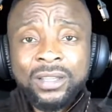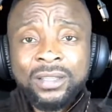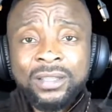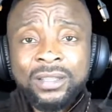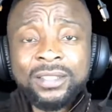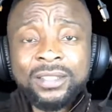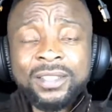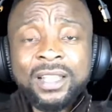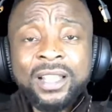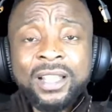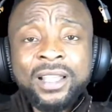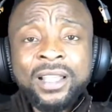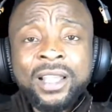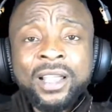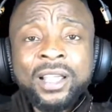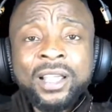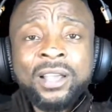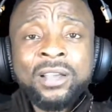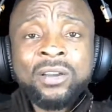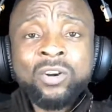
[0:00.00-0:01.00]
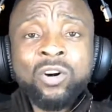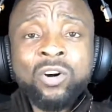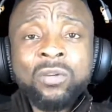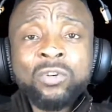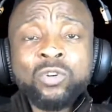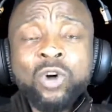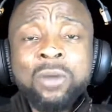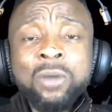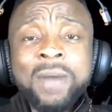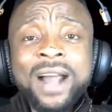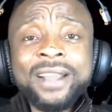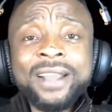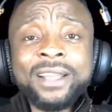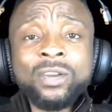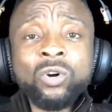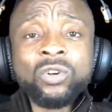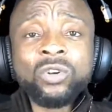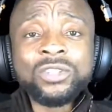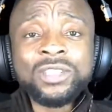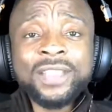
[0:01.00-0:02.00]
They say, come and
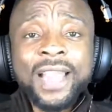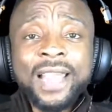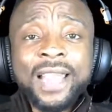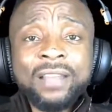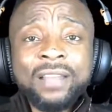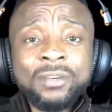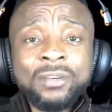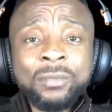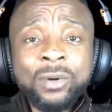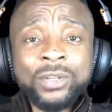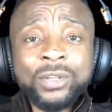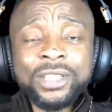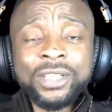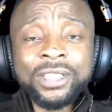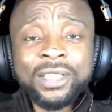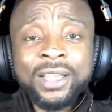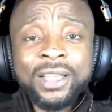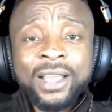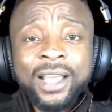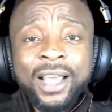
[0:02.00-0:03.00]
reconcile everybody.